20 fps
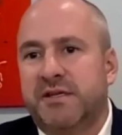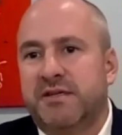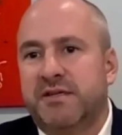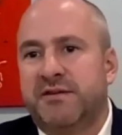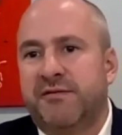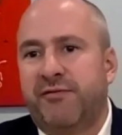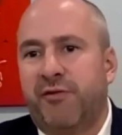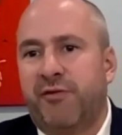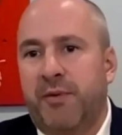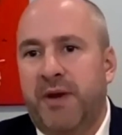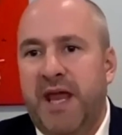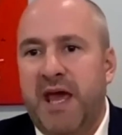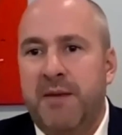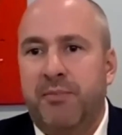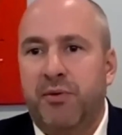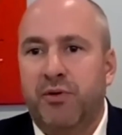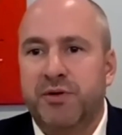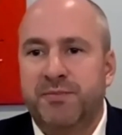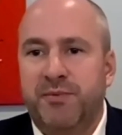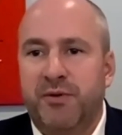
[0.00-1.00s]
from an
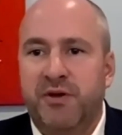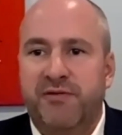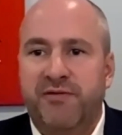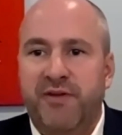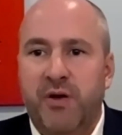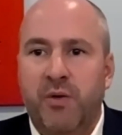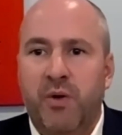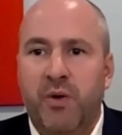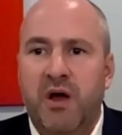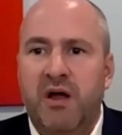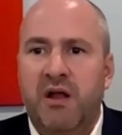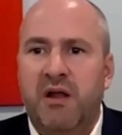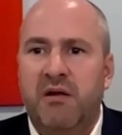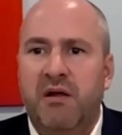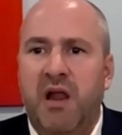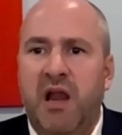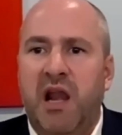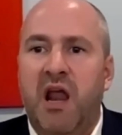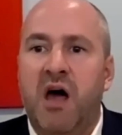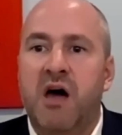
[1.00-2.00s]
airport's point of view
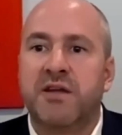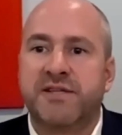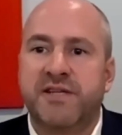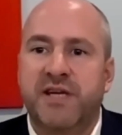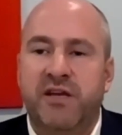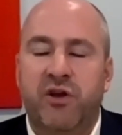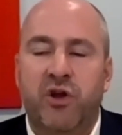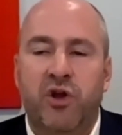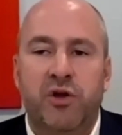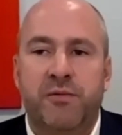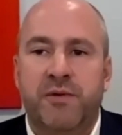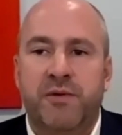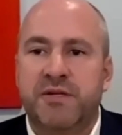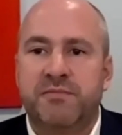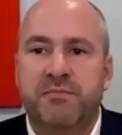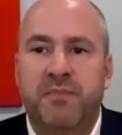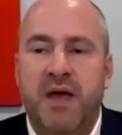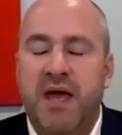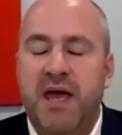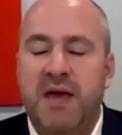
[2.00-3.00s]
are largely anonymous.
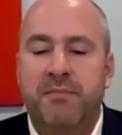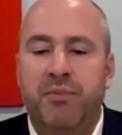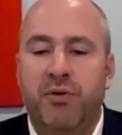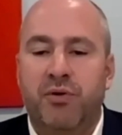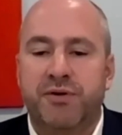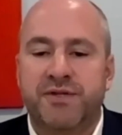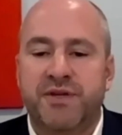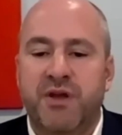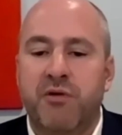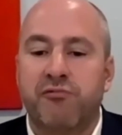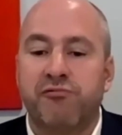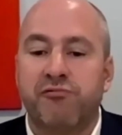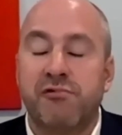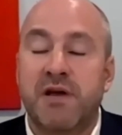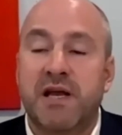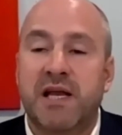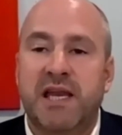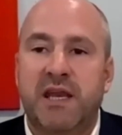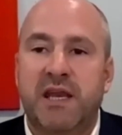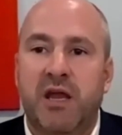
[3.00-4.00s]
Airports don't
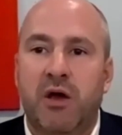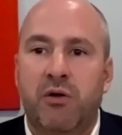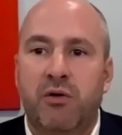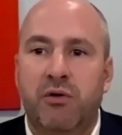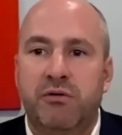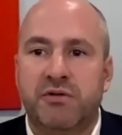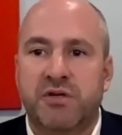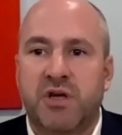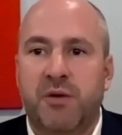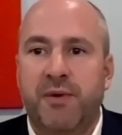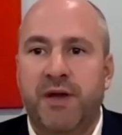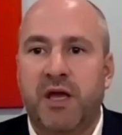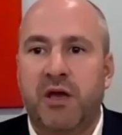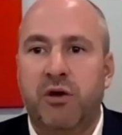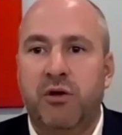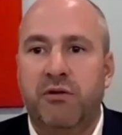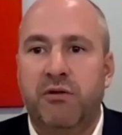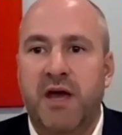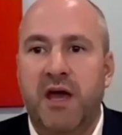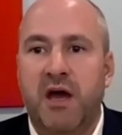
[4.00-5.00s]
really know who's coming,
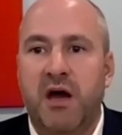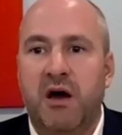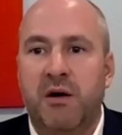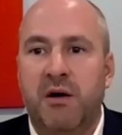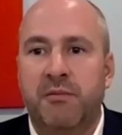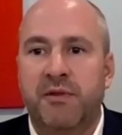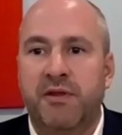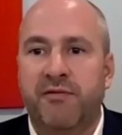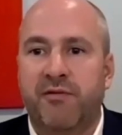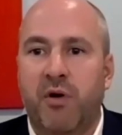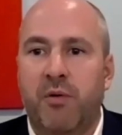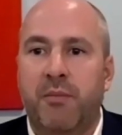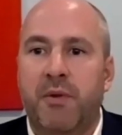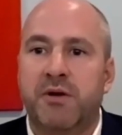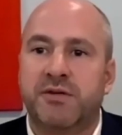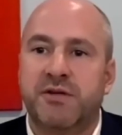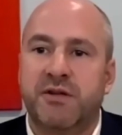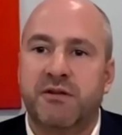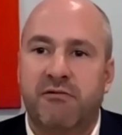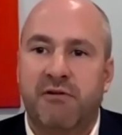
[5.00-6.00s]
who they are. They've got
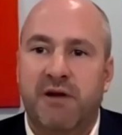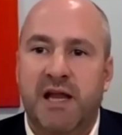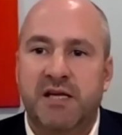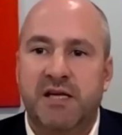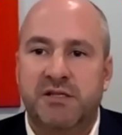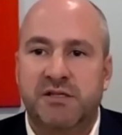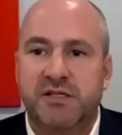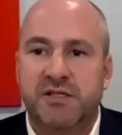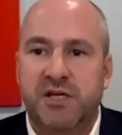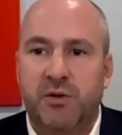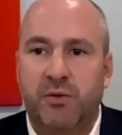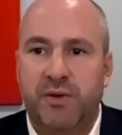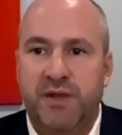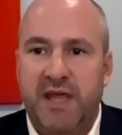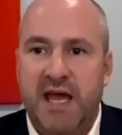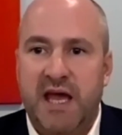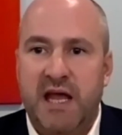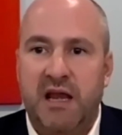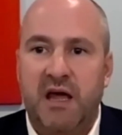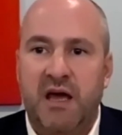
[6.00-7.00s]
most of the relationship with the
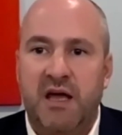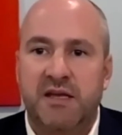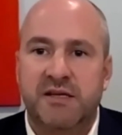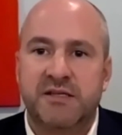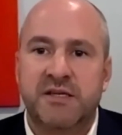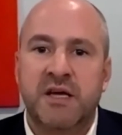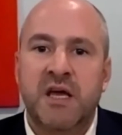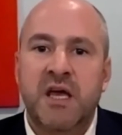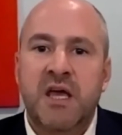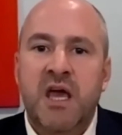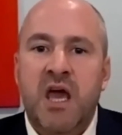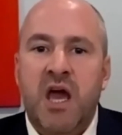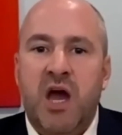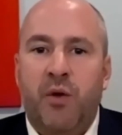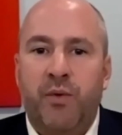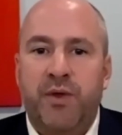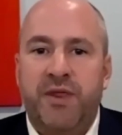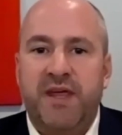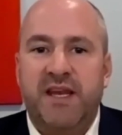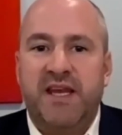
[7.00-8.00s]
airlines. And
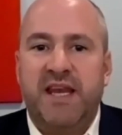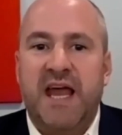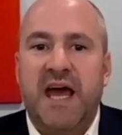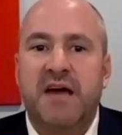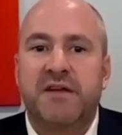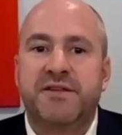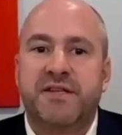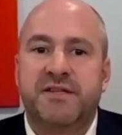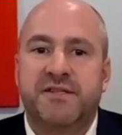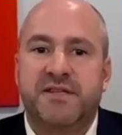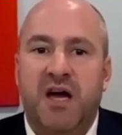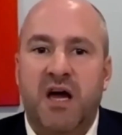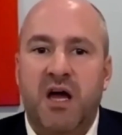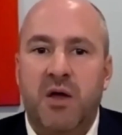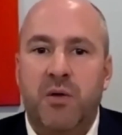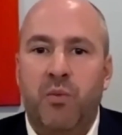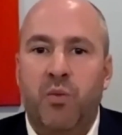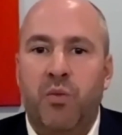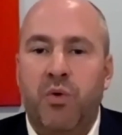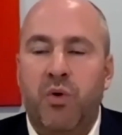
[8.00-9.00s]
we think now's the
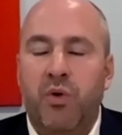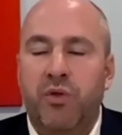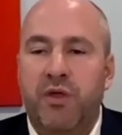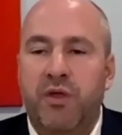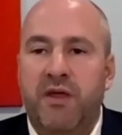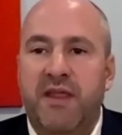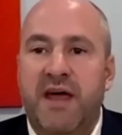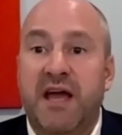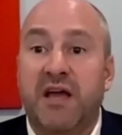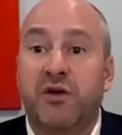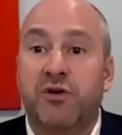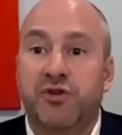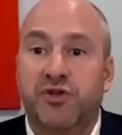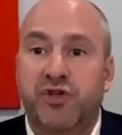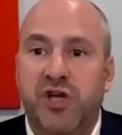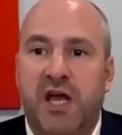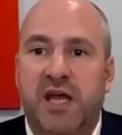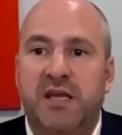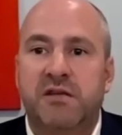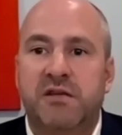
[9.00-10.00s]
time that could
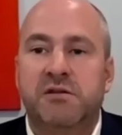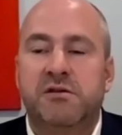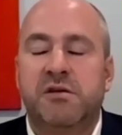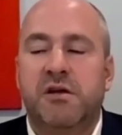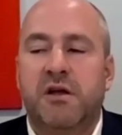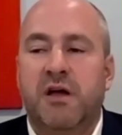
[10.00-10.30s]
change.